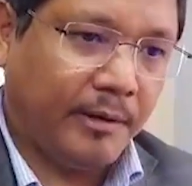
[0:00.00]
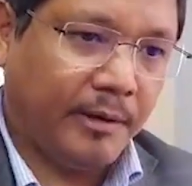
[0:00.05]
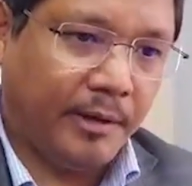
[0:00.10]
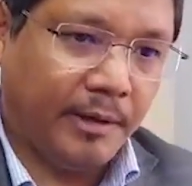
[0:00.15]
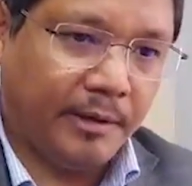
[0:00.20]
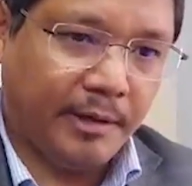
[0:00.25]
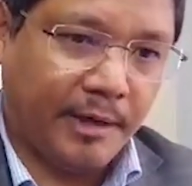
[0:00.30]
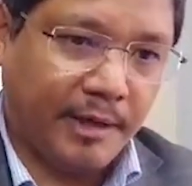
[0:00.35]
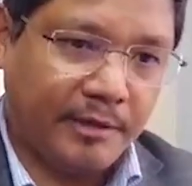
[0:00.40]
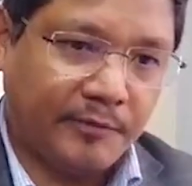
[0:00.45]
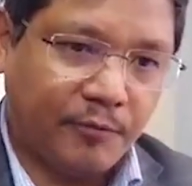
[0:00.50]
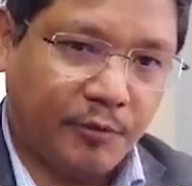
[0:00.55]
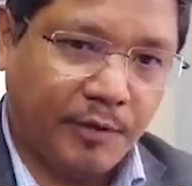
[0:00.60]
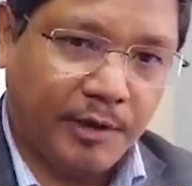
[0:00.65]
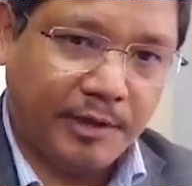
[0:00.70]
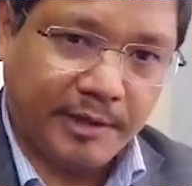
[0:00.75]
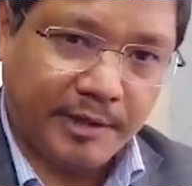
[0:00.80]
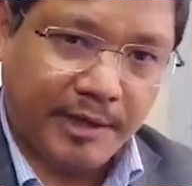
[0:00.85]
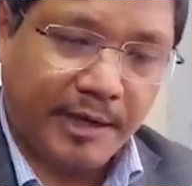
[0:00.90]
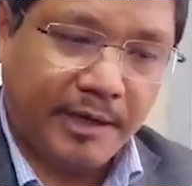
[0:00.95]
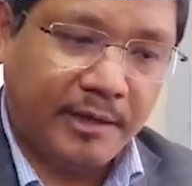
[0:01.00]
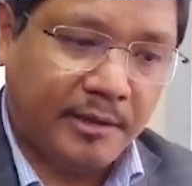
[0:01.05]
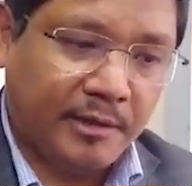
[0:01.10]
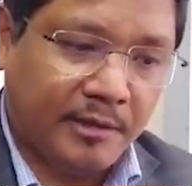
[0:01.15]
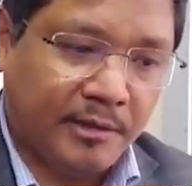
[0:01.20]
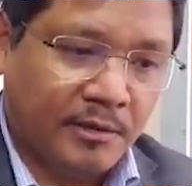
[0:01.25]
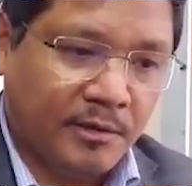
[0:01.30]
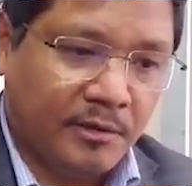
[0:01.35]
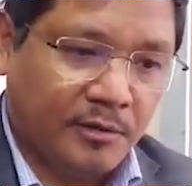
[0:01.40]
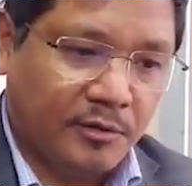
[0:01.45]
in the next few days again.
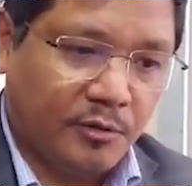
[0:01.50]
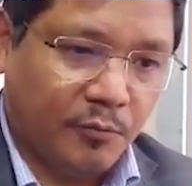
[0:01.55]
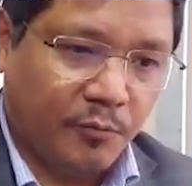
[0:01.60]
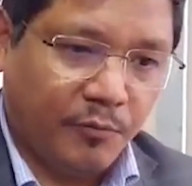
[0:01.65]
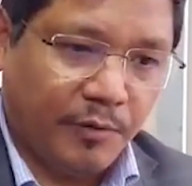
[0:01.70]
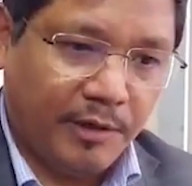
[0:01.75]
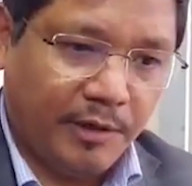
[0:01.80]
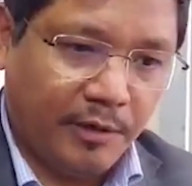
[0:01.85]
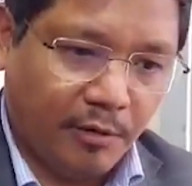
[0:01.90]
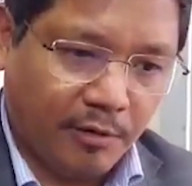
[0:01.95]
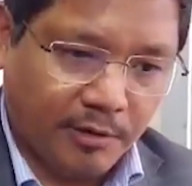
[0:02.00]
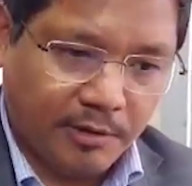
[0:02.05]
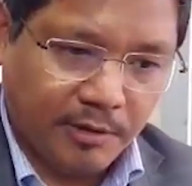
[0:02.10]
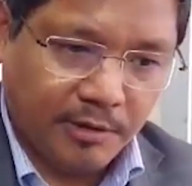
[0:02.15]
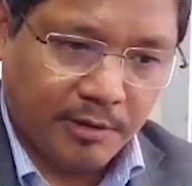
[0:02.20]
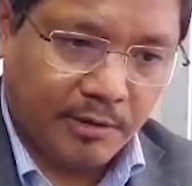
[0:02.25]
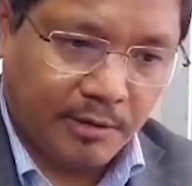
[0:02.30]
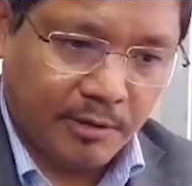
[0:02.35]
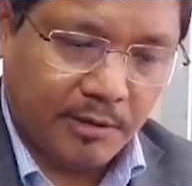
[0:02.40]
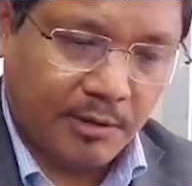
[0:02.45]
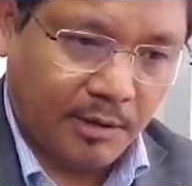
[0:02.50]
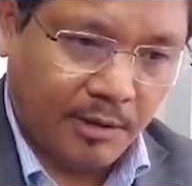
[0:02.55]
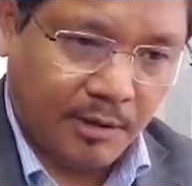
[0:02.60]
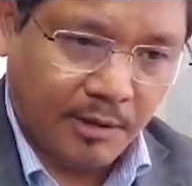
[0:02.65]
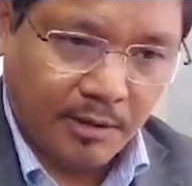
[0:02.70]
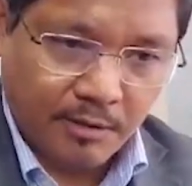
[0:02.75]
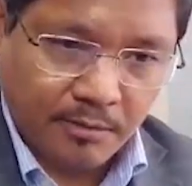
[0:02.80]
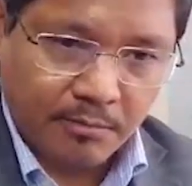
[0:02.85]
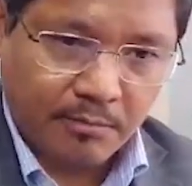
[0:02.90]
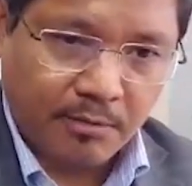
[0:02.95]
So we did not
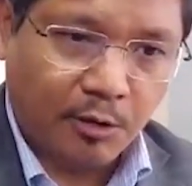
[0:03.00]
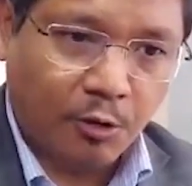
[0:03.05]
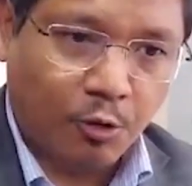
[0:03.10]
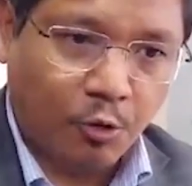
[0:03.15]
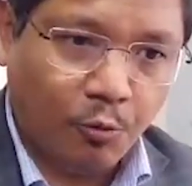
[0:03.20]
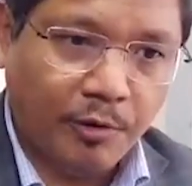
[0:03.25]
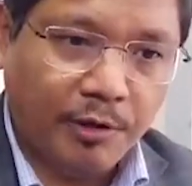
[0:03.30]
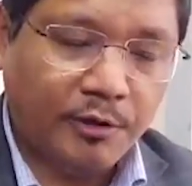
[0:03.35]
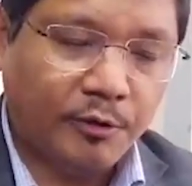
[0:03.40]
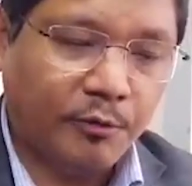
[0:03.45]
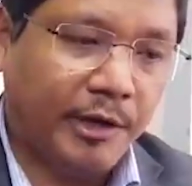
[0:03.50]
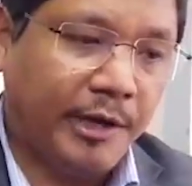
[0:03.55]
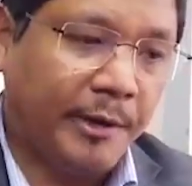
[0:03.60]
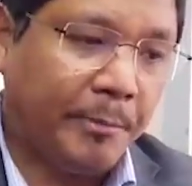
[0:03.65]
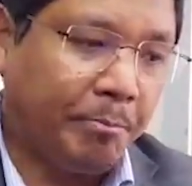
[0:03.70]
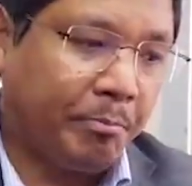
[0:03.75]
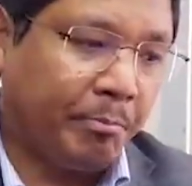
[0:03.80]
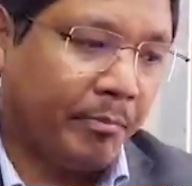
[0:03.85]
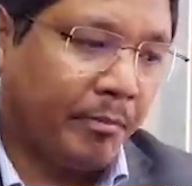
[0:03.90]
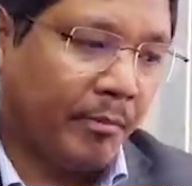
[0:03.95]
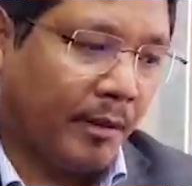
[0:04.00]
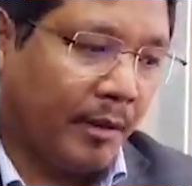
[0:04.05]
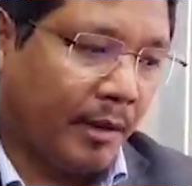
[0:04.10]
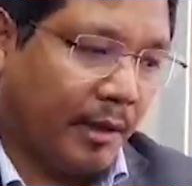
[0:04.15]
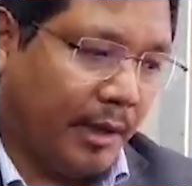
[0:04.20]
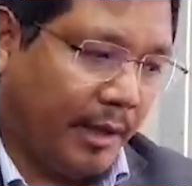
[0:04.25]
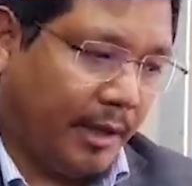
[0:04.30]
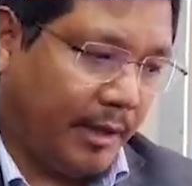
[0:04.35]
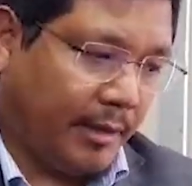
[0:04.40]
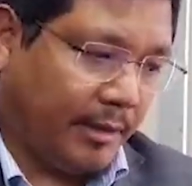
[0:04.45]
conclude it today,
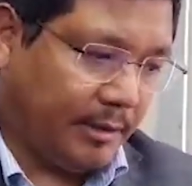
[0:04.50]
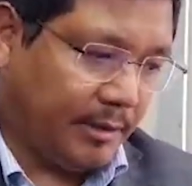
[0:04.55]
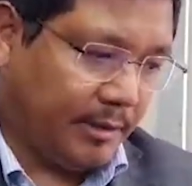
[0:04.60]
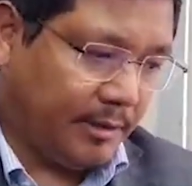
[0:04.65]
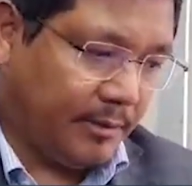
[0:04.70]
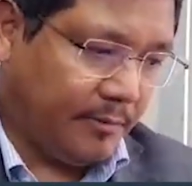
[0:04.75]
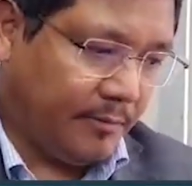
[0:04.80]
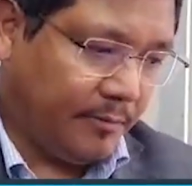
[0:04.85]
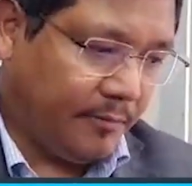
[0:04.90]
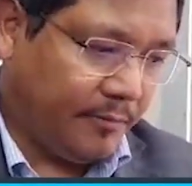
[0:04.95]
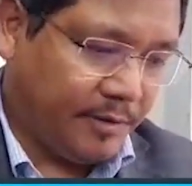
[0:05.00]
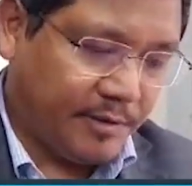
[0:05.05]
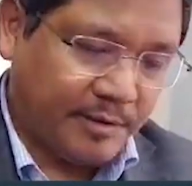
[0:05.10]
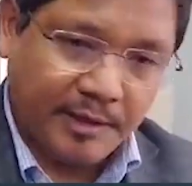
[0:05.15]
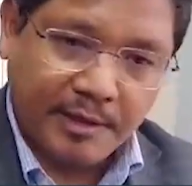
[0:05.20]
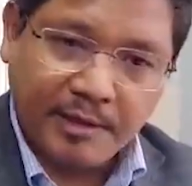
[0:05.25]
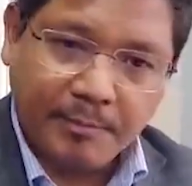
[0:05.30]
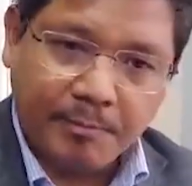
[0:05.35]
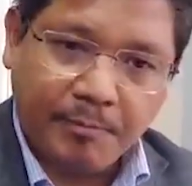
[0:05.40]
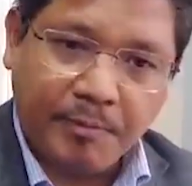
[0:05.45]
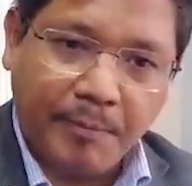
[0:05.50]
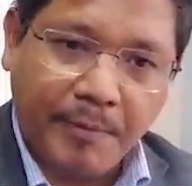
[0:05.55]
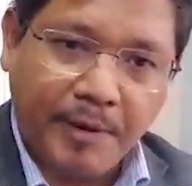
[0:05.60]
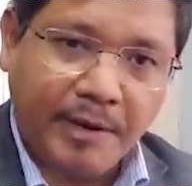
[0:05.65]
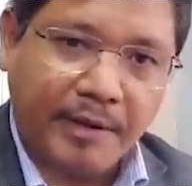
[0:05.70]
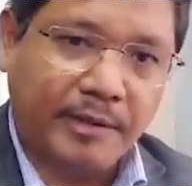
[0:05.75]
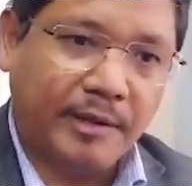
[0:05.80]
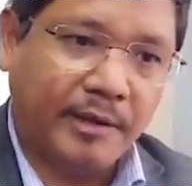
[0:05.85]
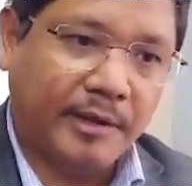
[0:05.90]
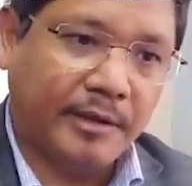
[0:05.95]
and we're still
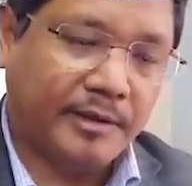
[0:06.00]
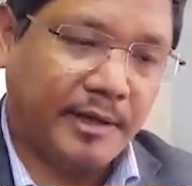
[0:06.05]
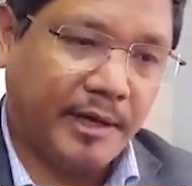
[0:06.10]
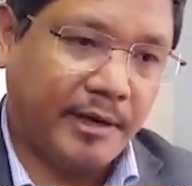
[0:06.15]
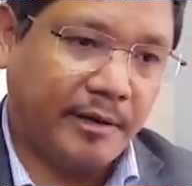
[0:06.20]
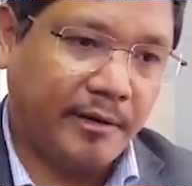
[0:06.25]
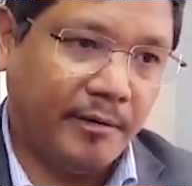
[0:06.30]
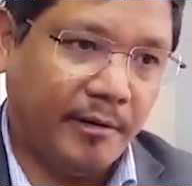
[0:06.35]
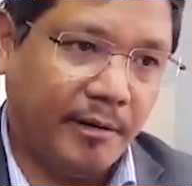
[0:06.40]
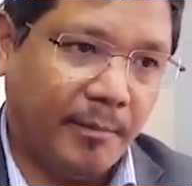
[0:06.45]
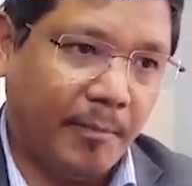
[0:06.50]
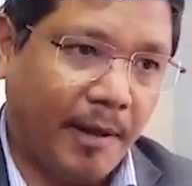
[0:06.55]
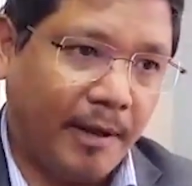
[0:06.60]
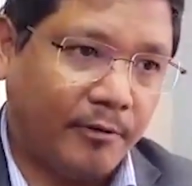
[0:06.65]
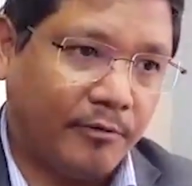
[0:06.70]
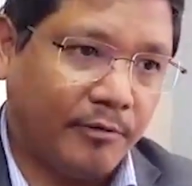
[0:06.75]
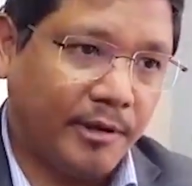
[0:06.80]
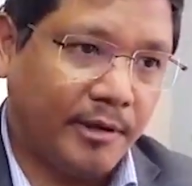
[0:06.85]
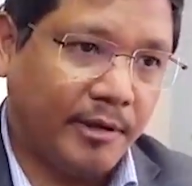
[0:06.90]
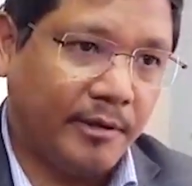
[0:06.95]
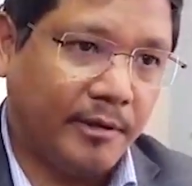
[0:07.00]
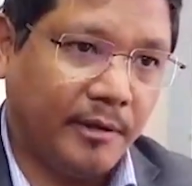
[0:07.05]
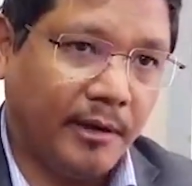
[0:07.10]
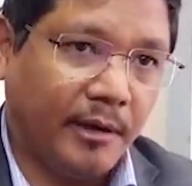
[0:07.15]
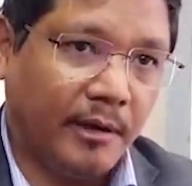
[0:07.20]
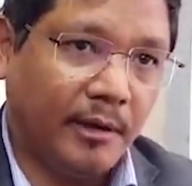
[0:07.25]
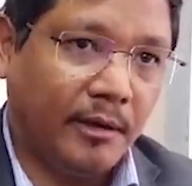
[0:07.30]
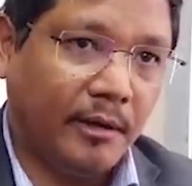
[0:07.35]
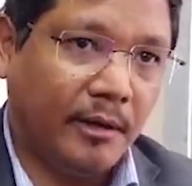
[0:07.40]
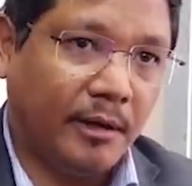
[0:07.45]
preparing the entire reply to the
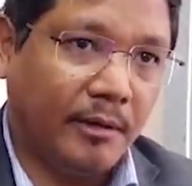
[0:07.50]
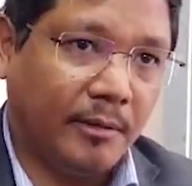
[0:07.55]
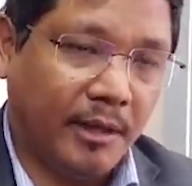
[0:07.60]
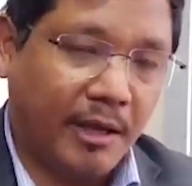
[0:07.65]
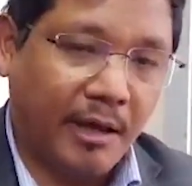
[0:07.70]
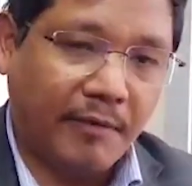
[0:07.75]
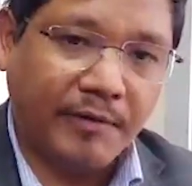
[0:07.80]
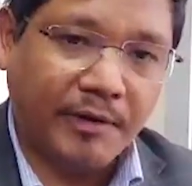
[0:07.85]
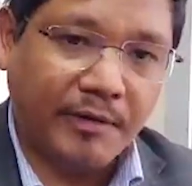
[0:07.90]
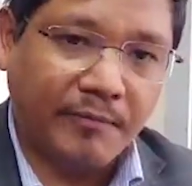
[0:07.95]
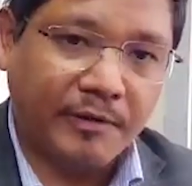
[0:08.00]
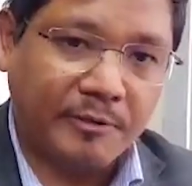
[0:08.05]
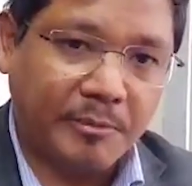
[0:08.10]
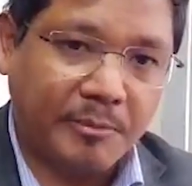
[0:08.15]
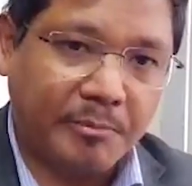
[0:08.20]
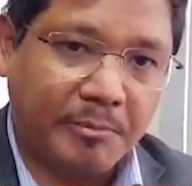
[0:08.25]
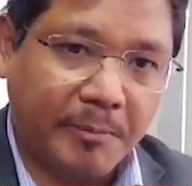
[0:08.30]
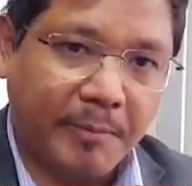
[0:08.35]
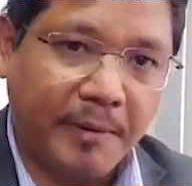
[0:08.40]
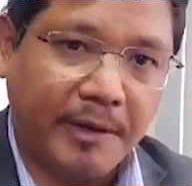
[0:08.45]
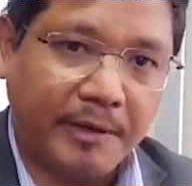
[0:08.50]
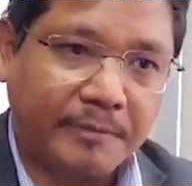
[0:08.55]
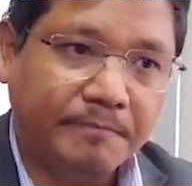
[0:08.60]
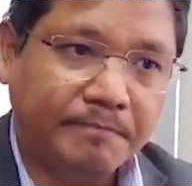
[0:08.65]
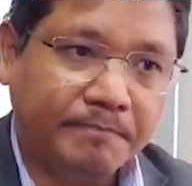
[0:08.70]
and the affidavit is being prepared.